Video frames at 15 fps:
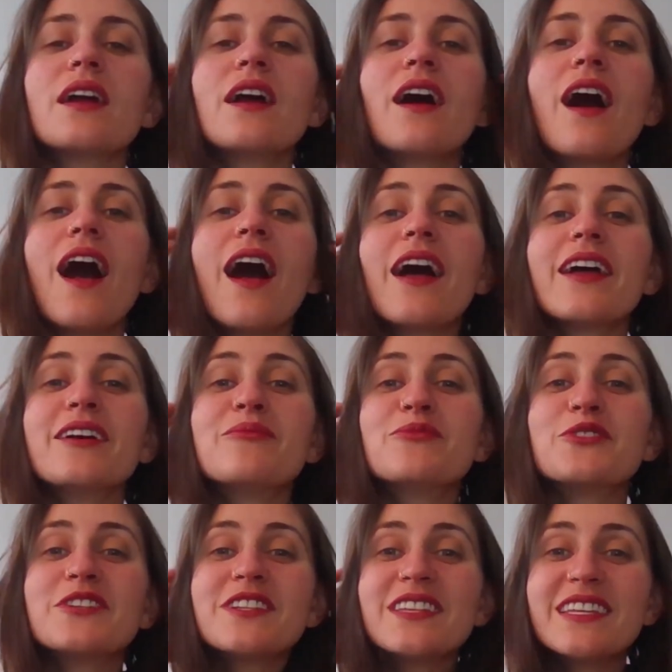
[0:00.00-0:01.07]
I am
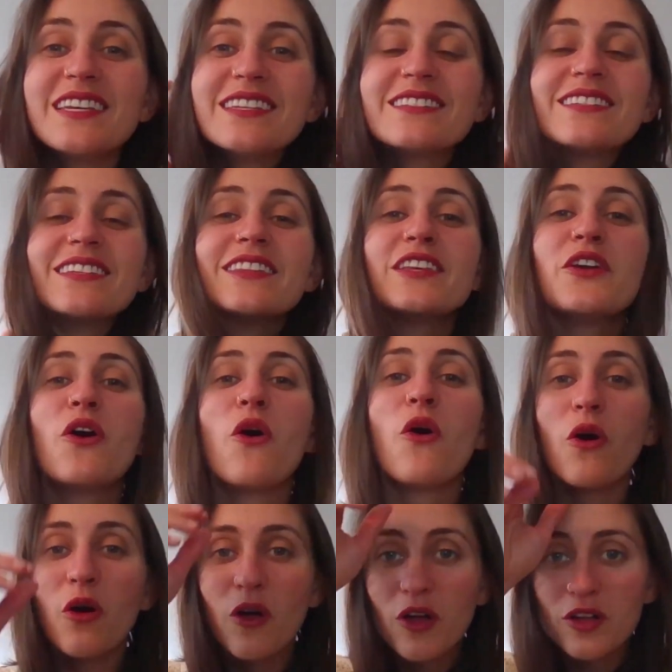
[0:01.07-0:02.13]
releasing the
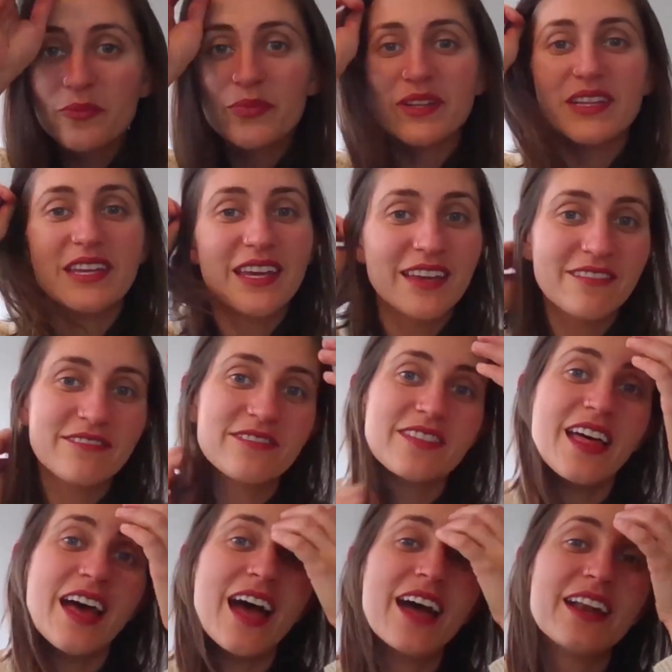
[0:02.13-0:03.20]
old belief
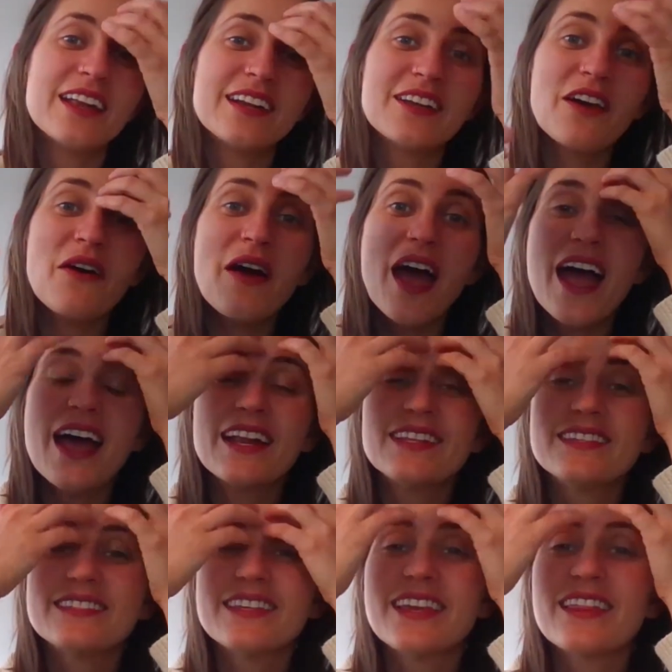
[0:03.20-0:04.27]
that, and go ahead and
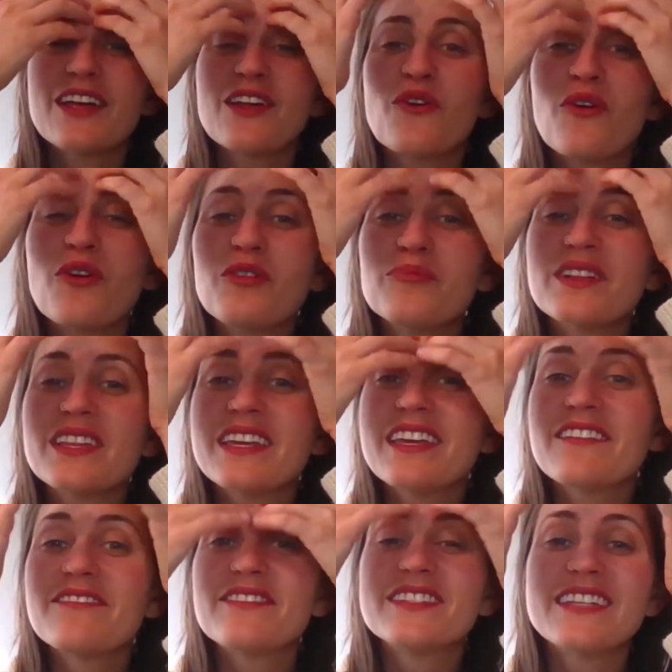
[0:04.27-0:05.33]
say that old
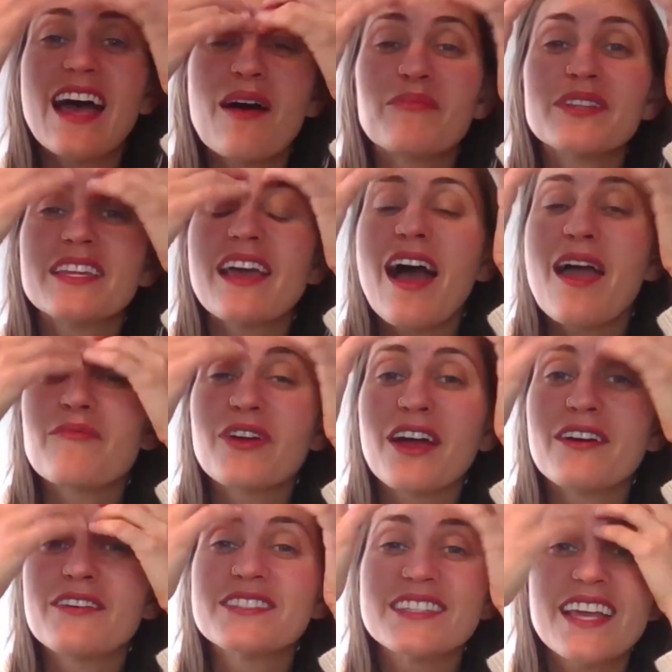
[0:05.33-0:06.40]
belief, tapping the
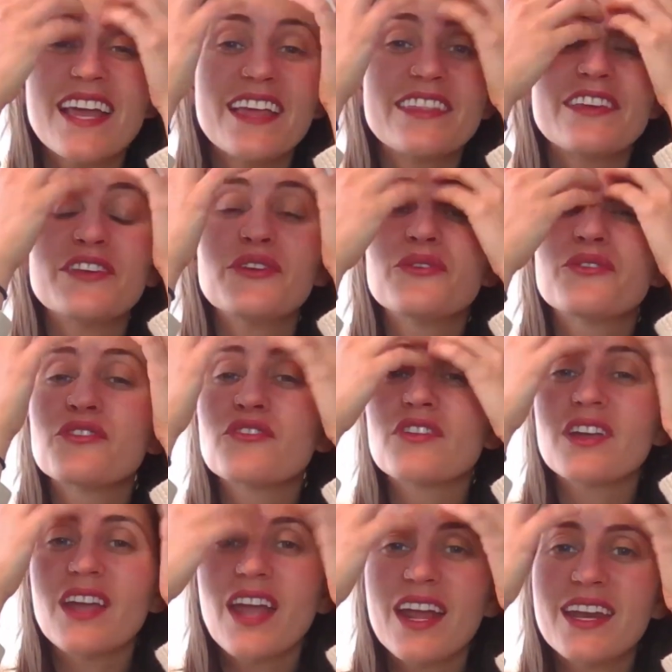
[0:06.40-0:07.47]
eyebrows, that you
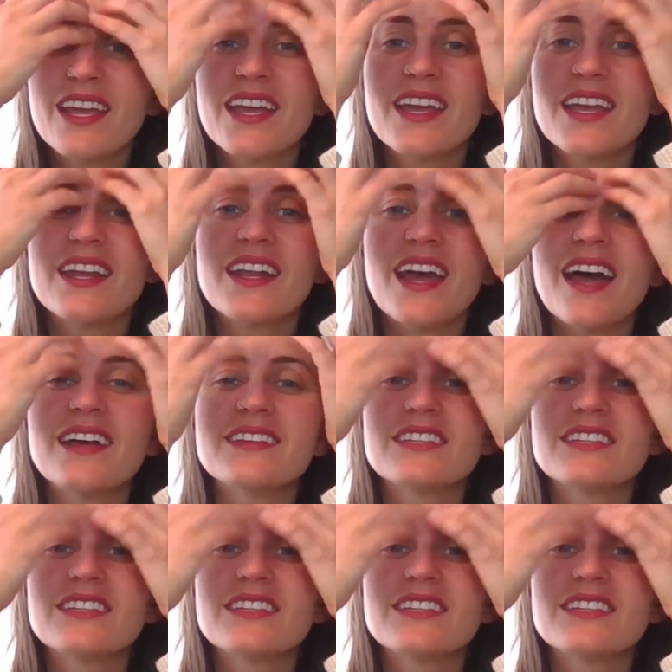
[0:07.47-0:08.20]
created as a